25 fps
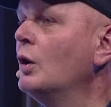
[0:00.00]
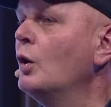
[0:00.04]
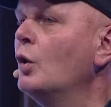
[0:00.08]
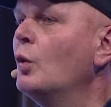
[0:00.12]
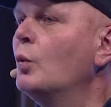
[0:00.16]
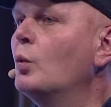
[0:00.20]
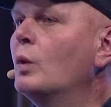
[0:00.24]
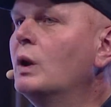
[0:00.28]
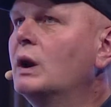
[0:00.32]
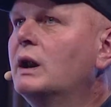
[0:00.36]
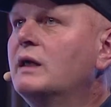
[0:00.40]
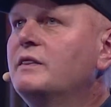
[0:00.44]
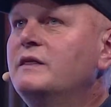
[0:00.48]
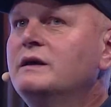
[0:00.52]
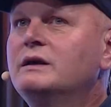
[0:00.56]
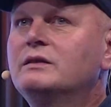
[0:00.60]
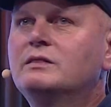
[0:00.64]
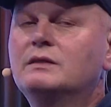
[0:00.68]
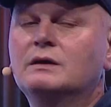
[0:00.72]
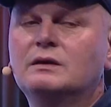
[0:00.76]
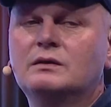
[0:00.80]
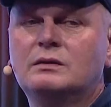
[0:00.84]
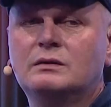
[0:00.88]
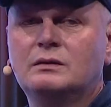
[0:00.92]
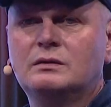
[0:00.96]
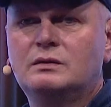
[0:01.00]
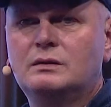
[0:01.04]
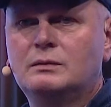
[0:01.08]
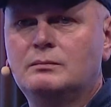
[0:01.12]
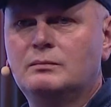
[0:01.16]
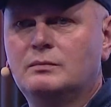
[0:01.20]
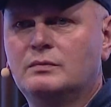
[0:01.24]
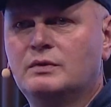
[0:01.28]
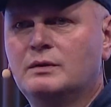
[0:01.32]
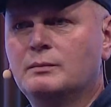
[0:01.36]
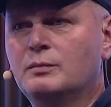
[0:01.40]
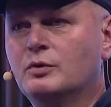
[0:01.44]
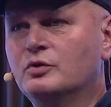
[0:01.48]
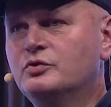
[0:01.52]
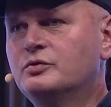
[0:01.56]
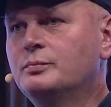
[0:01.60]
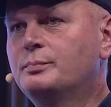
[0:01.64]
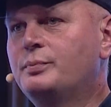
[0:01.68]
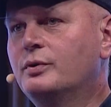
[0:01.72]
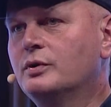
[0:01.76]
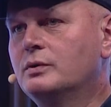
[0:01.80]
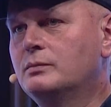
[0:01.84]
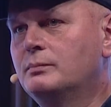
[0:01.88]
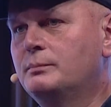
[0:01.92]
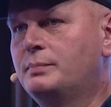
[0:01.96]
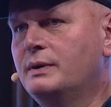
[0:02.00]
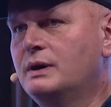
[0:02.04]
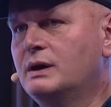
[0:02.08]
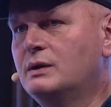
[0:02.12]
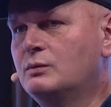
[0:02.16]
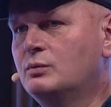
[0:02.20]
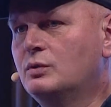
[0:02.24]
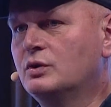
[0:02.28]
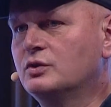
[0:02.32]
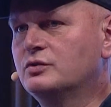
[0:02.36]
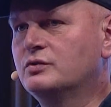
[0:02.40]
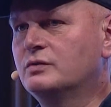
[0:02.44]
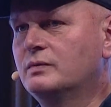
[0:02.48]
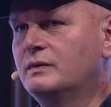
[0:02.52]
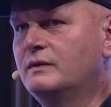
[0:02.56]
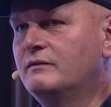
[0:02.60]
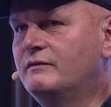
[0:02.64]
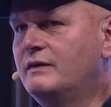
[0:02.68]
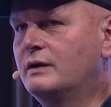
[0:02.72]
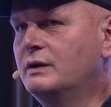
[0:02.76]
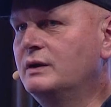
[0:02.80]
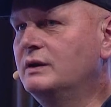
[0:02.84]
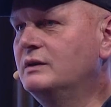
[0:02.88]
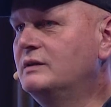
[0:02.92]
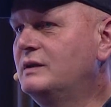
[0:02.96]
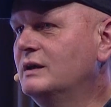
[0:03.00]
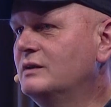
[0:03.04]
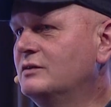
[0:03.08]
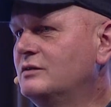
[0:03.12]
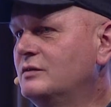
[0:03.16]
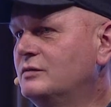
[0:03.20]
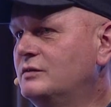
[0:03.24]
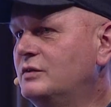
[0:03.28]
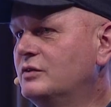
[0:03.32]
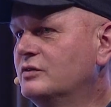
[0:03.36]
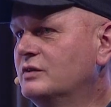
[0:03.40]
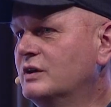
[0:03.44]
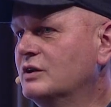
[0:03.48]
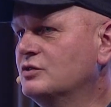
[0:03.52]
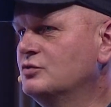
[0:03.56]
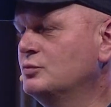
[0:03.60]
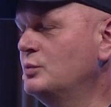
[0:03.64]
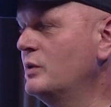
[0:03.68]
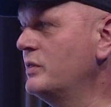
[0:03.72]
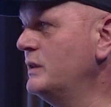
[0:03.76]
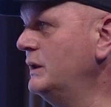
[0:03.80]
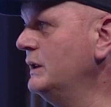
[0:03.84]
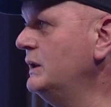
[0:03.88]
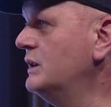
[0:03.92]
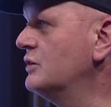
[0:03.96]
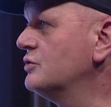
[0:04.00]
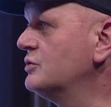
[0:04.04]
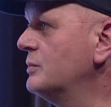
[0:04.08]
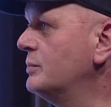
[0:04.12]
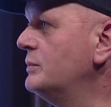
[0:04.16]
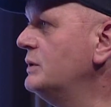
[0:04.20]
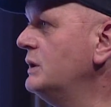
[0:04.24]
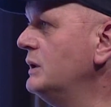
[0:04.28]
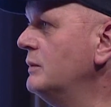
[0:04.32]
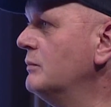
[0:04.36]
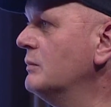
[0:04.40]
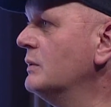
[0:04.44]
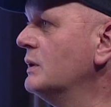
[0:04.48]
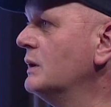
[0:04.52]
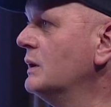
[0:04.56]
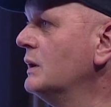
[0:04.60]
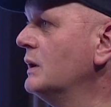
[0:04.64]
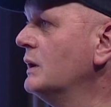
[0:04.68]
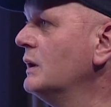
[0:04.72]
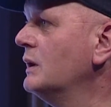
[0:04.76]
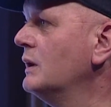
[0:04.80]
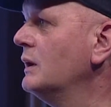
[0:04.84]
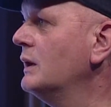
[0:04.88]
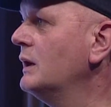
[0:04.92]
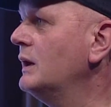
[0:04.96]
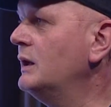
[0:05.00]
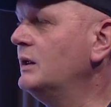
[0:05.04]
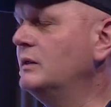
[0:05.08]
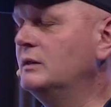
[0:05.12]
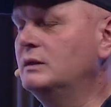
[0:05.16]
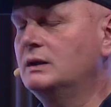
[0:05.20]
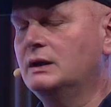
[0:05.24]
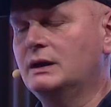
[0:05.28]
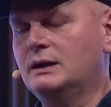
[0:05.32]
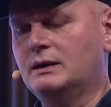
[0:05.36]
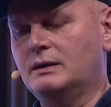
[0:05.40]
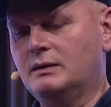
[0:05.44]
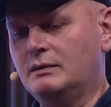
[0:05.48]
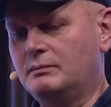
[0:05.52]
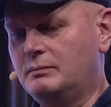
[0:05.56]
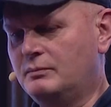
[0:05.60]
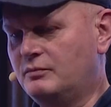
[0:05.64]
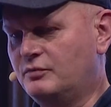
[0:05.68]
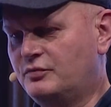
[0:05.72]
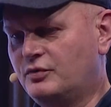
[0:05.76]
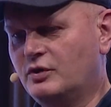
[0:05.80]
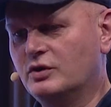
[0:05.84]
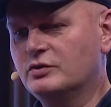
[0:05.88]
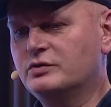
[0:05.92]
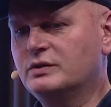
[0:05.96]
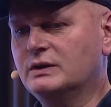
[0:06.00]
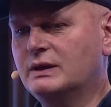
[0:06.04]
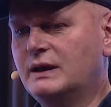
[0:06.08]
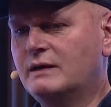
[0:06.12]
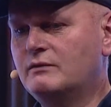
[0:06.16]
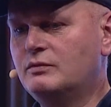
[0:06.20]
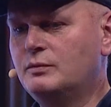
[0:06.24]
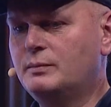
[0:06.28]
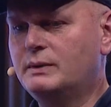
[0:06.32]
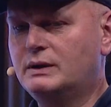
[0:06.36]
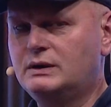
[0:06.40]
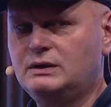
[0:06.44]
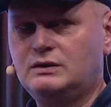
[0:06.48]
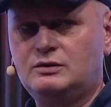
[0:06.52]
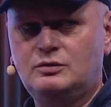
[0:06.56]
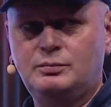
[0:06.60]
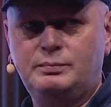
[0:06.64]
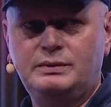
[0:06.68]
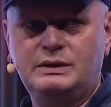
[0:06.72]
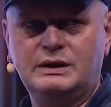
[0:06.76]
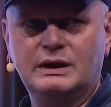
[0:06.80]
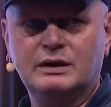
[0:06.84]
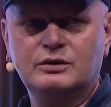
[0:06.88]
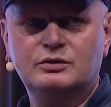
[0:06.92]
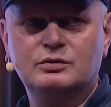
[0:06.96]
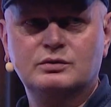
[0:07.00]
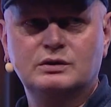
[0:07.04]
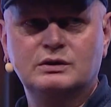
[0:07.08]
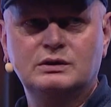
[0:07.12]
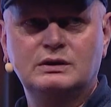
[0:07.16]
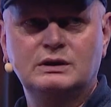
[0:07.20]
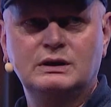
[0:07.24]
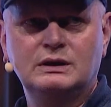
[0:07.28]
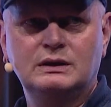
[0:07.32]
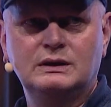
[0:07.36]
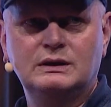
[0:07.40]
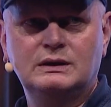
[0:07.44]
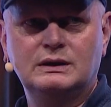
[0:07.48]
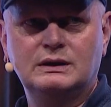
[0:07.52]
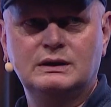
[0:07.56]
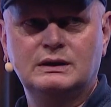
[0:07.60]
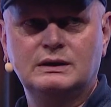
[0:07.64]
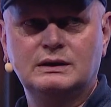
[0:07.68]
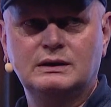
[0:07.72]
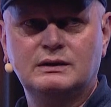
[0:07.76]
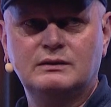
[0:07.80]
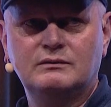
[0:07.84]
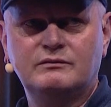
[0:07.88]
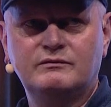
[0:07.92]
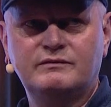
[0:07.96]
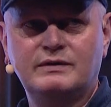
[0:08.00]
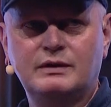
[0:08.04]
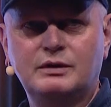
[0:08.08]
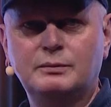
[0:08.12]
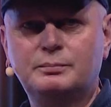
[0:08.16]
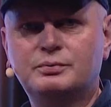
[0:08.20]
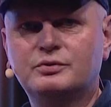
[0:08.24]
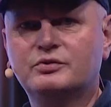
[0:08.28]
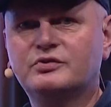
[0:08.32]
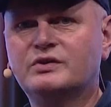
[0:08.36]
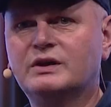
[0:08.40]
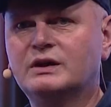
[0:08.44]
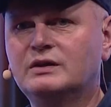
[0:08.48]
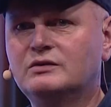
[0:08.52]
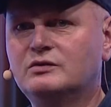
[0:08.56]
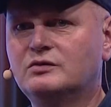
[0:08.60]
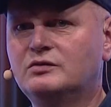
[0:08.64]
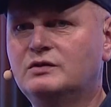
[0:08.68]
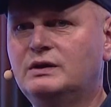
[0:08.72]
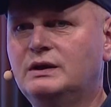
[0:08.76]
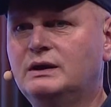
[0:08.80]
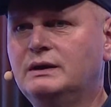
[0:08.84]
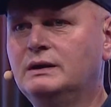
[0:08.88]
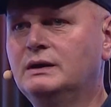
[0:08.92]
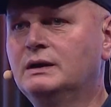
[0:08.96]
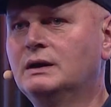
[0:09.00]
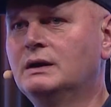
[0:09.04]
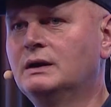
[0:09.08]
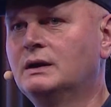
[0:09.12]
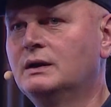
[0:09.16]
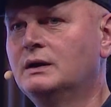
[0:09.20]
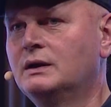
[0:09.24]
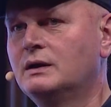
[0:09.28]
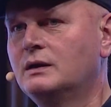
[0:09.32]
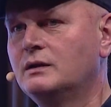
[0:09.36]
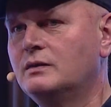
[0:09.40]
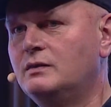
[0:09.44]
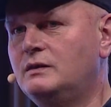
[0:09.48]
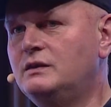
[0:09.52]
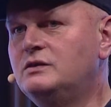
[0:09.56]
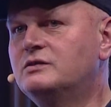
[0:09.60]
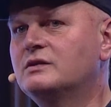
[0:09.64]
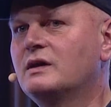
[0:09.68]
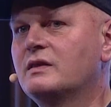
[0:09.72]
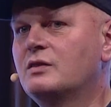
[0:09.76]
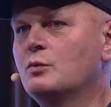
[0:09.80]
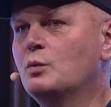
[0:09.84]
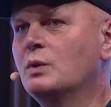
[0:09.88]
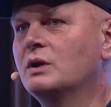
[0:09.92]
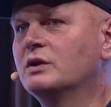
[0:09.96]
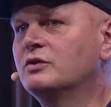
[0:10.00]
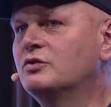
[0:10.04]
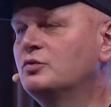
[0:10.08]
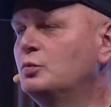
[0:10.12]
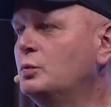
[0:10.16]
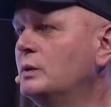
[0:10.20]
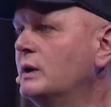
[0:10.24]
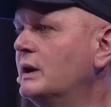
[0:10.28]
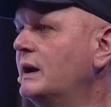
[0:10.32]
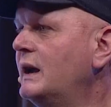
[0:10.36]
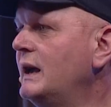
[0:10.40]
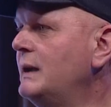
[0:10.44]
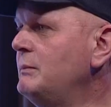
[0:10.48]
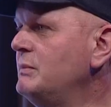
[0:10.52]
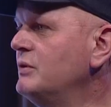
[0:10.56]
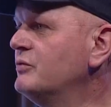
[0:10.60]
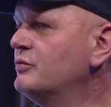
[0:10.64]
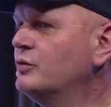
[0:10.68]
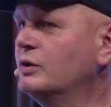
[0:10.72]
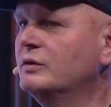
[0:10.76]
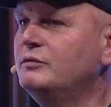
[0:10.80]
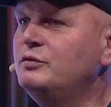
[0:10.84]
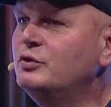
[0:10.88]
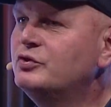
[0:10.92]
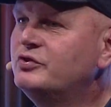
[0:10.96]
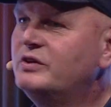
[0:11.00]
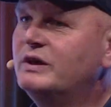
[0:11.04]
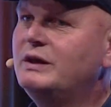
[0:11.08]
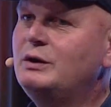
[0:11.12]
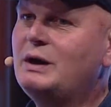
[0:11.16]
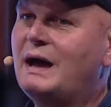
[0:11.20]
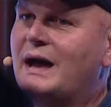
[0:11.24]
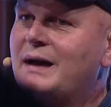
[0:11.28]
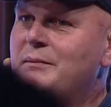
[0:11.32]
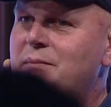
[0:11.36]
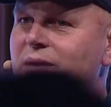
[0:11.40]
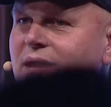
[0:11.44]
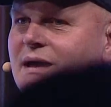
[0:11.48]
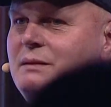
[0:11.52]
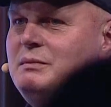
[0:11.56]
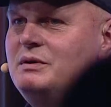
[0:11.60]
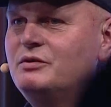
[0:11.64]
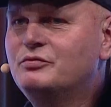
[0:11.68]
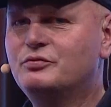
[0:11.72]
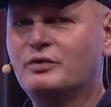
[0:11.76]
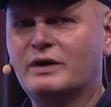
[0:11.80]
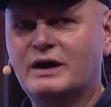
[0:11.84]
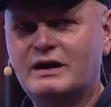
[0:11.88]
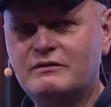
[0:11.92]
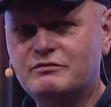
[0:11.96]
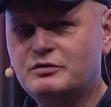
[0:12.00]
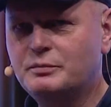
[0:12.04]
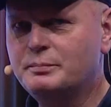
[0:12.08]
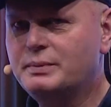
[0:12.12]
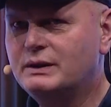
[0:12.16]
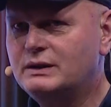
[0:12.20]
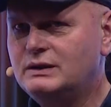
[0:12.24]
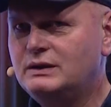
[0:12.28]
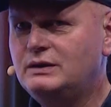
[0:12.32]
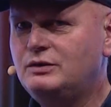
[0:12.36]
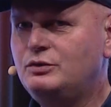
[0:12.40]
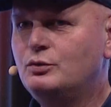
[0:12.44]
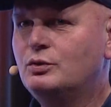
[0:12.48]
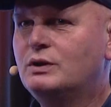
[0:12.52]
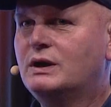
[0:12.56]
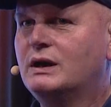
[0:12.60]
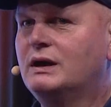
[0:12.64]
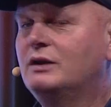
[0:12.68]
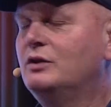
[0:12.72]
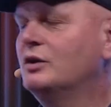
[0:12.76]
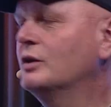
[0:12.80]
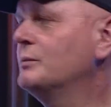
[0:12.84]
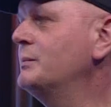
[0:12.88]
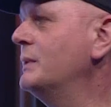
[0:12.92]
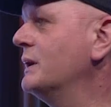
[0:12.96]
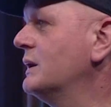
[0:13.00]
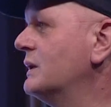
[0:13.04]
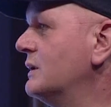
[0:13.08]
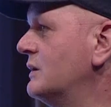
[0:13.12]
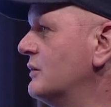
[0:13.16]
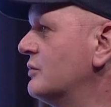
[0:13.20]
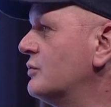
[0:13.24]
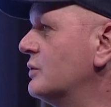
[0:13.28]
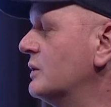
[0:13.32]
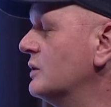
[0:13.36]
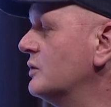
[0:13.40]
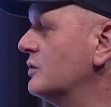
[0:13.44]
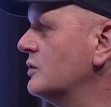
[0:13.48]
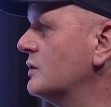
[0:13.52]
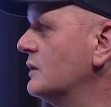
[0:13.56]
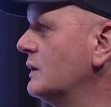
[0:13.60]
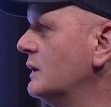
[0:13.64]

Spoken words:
Well, I think the most important part was the very intensive discussion with the leadership team, and forcing everybody to be accurate and very precise and saying, these are the ones we are aiming for. If you say, I'm aiming for everybody, you cannot make a difference,